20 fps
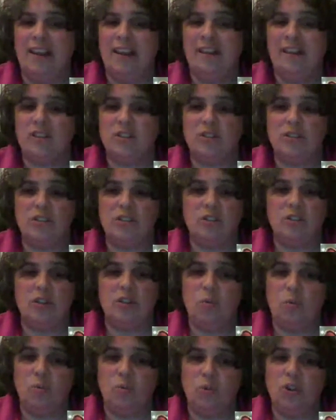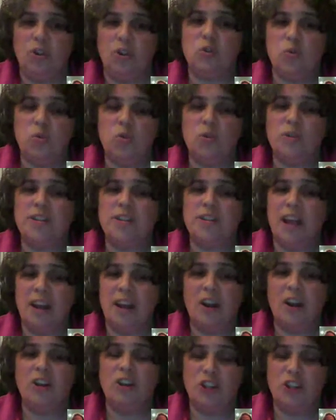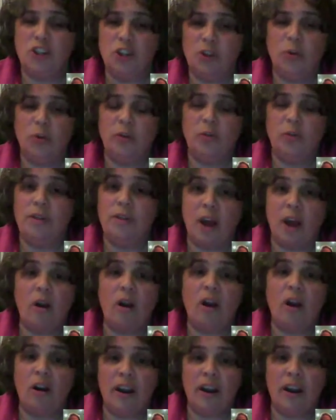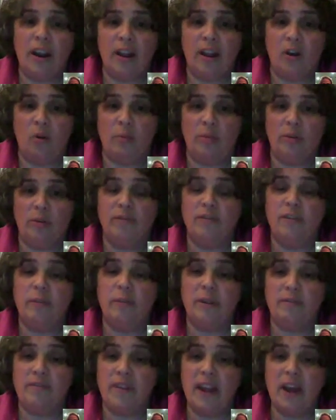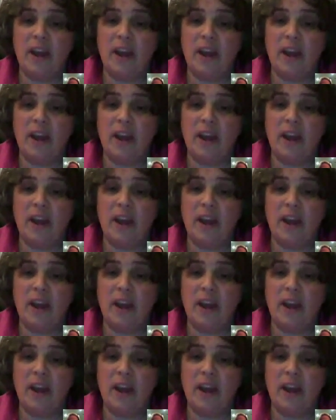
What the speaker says: And the The schools cannot do it without our help from the